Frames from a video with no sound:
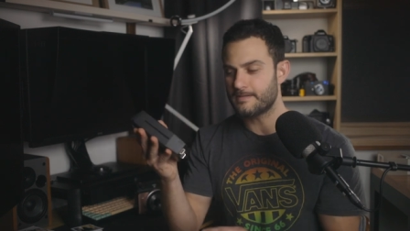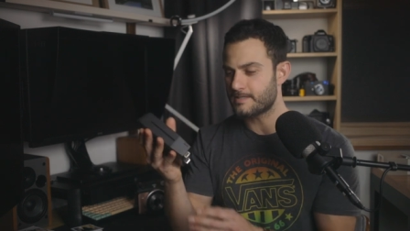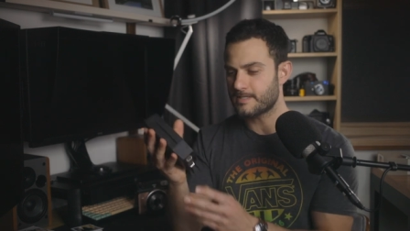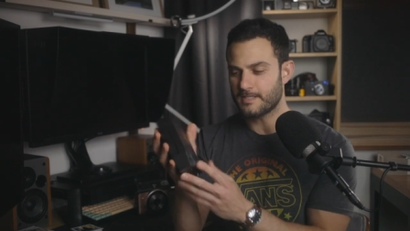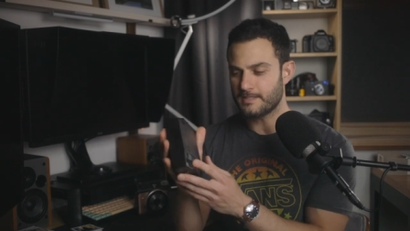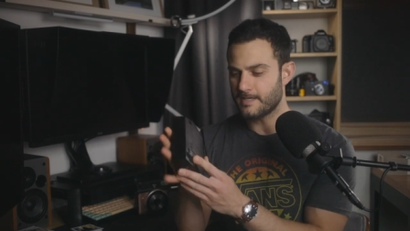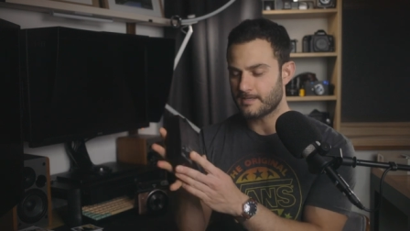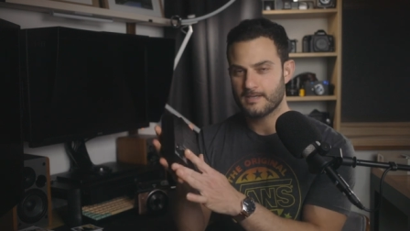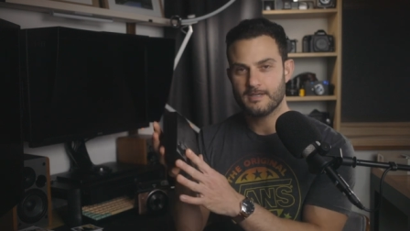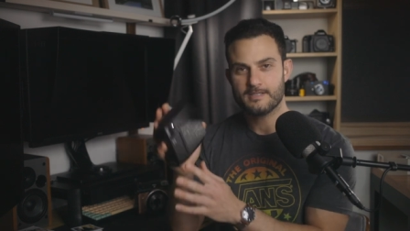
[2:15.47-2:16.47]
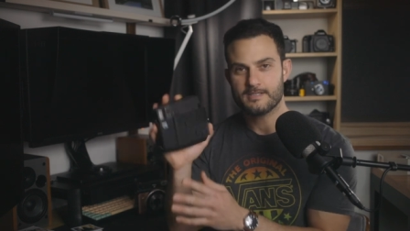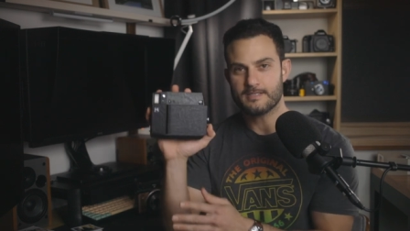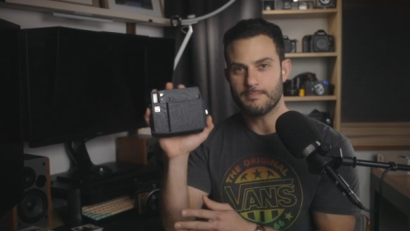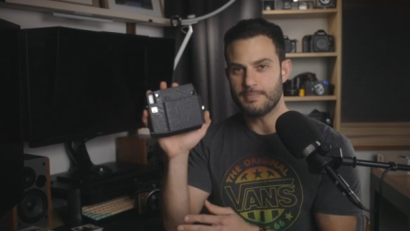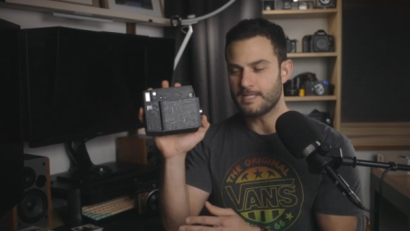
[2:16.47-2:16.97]
It's kind of like just
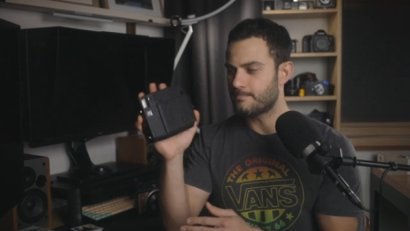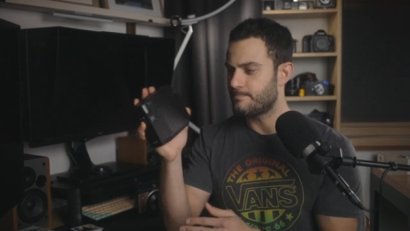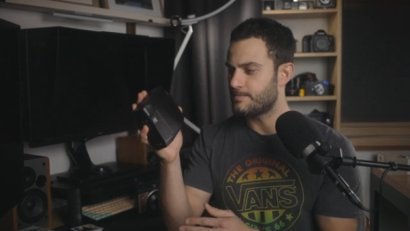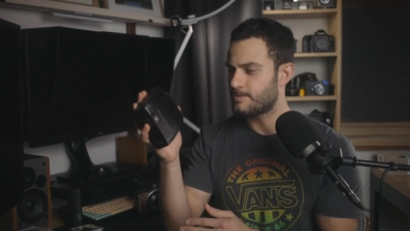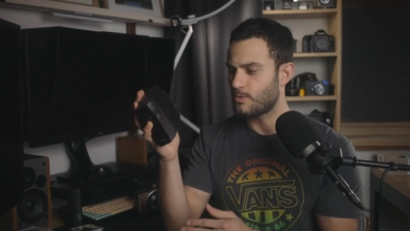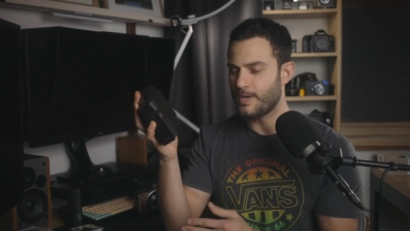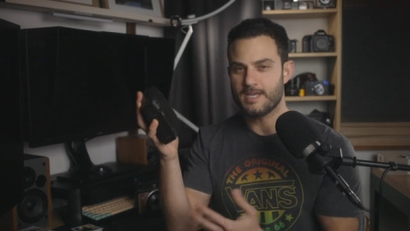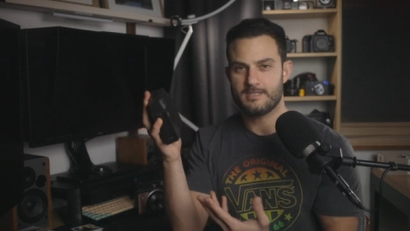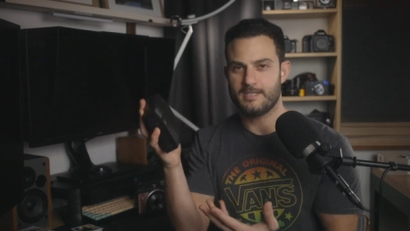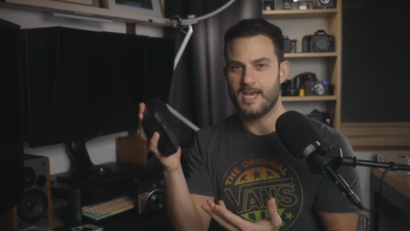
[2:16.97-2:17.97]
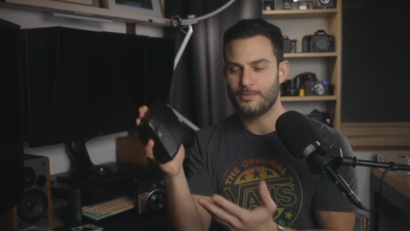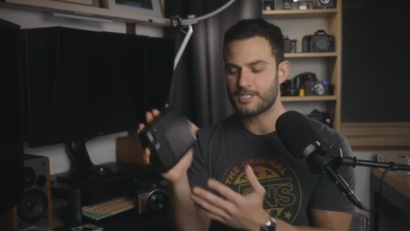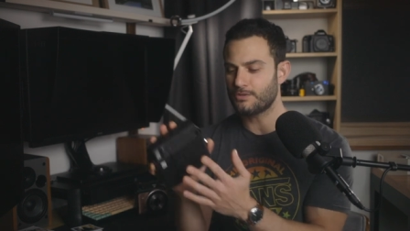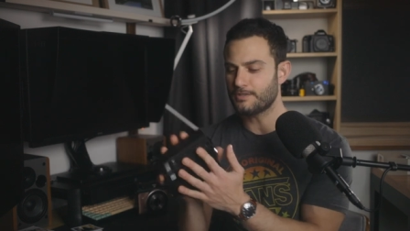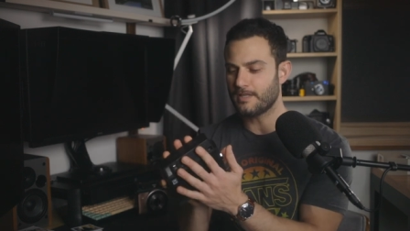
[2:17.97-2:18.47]
a big square
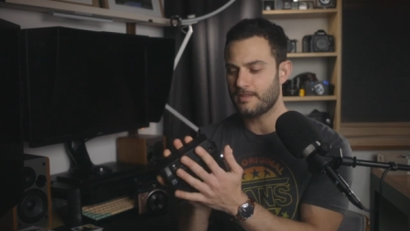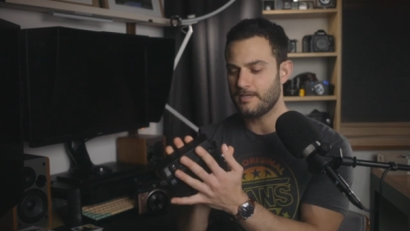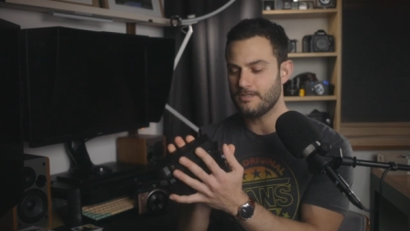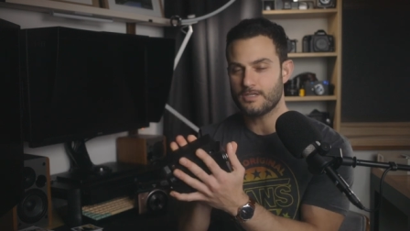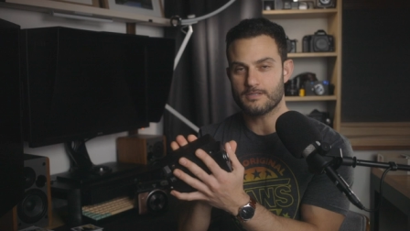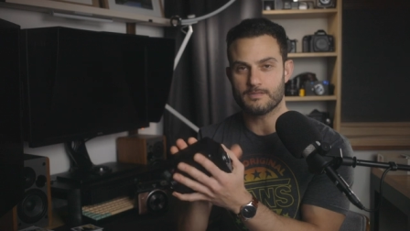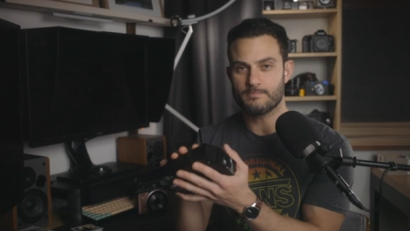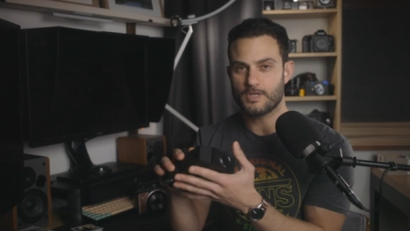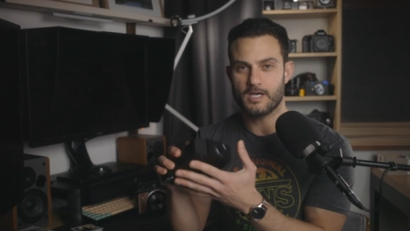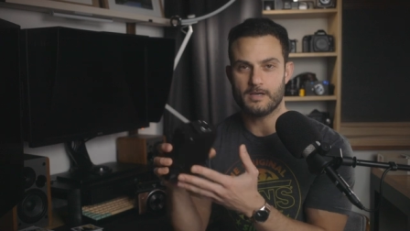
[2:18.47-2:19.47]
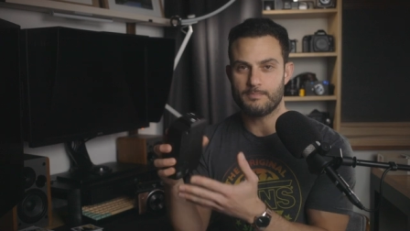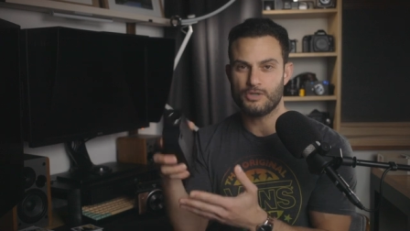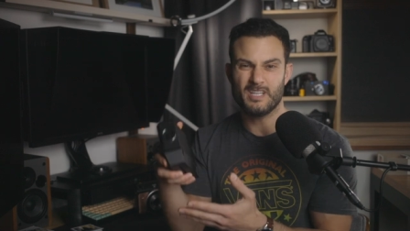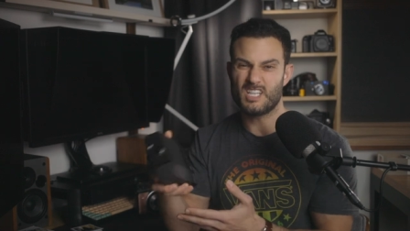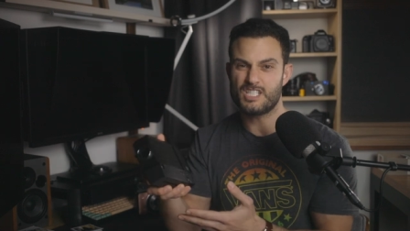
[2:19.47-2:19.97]
sandwich looking thing. You can
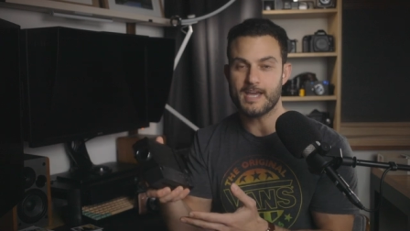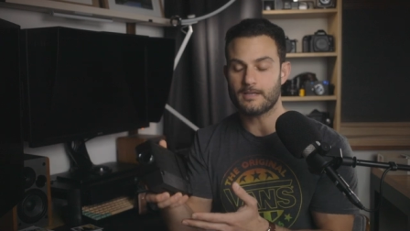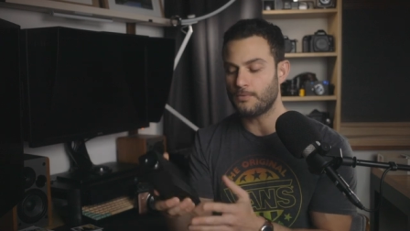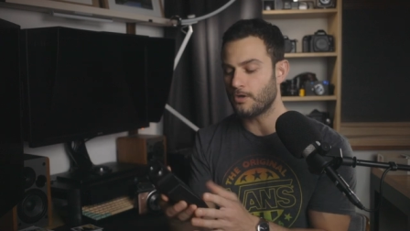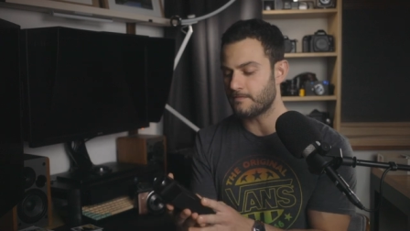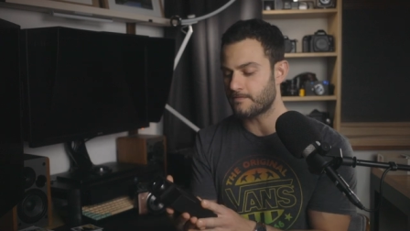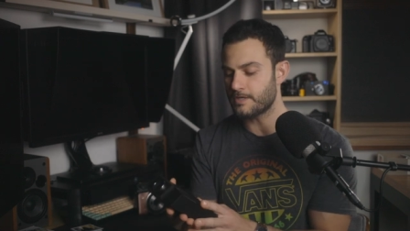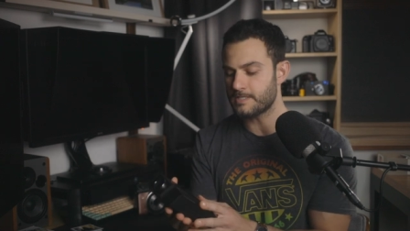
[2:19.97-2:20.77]
put it in a jacket pocket, for